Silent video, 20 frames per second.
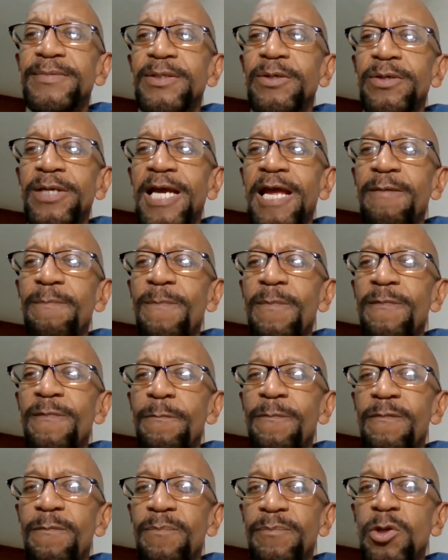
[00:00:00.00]
Okay,
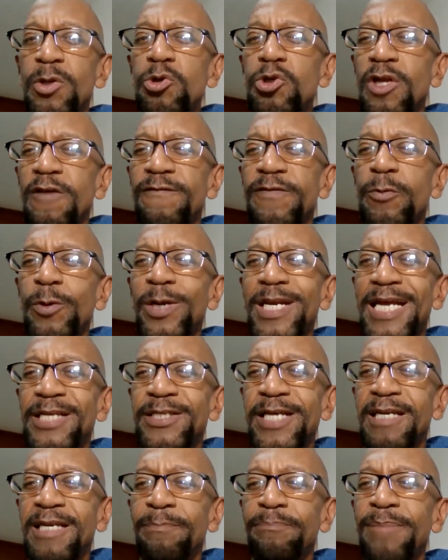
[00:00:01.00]
Usually 3 days
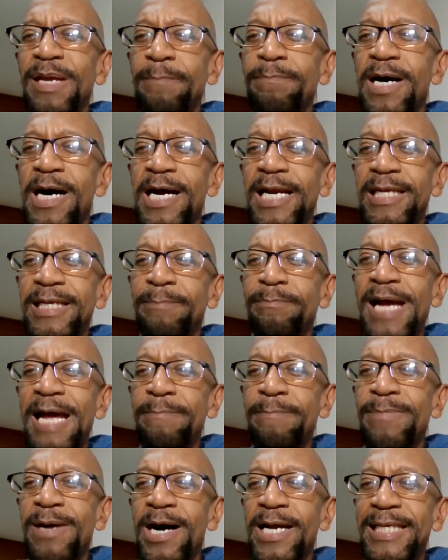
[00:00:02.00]
to get the
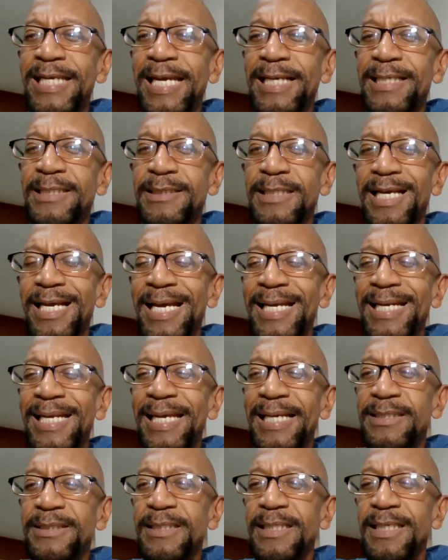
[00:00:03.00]
bad body aches,
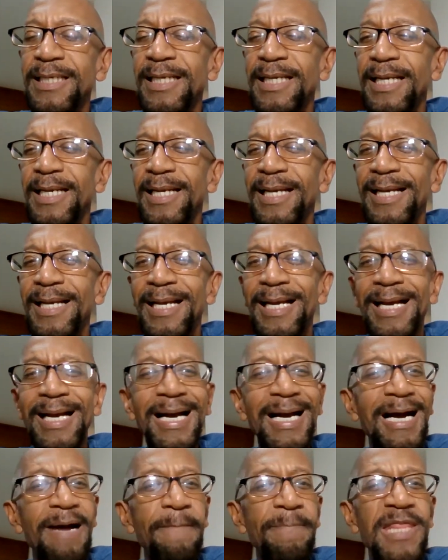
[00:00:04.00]
headaches.
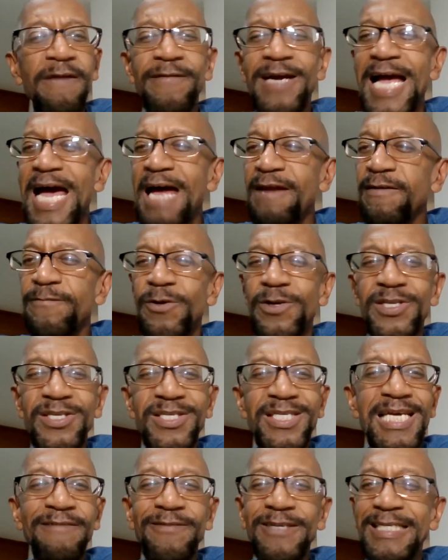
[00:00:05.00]
I've never had it for
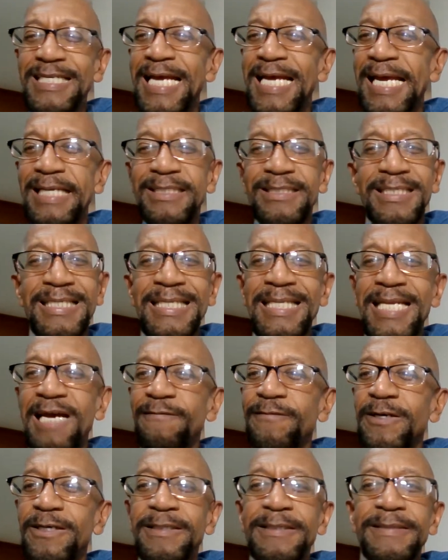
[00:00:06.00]
7 days,
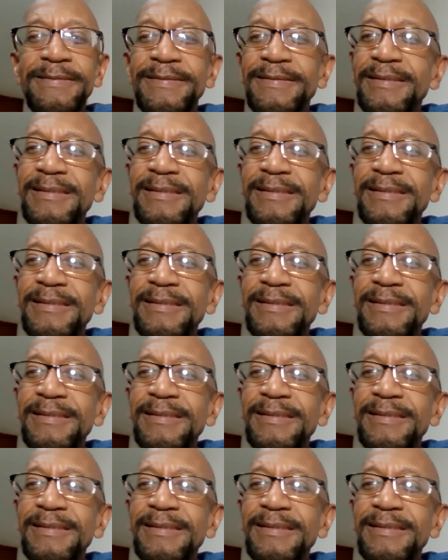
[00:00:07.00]
never.